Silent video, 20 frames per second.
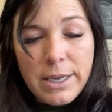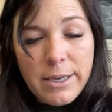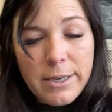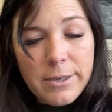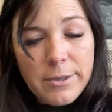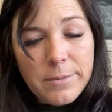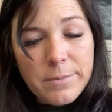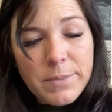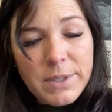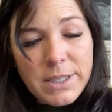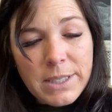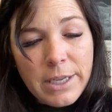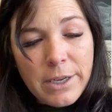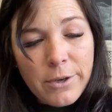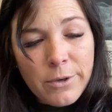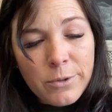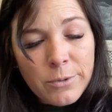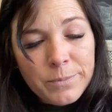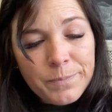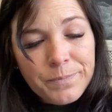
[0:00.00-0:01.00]
Um,
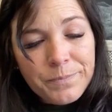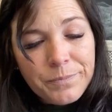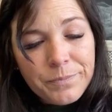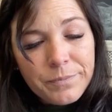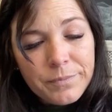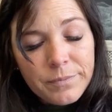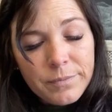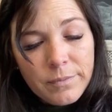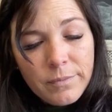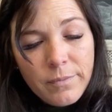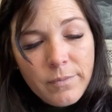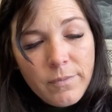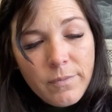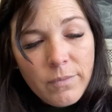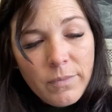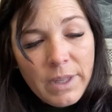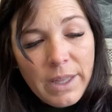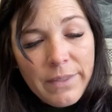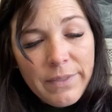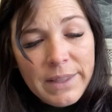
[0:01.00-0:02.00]
so
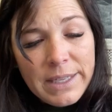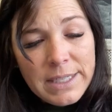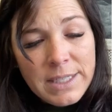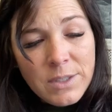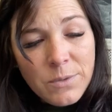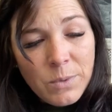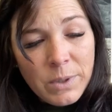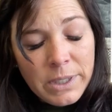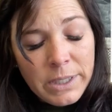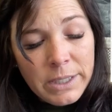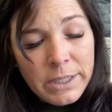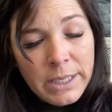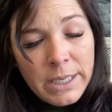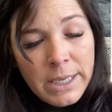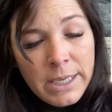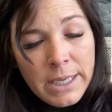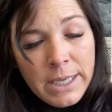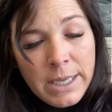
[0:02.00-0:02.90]
this one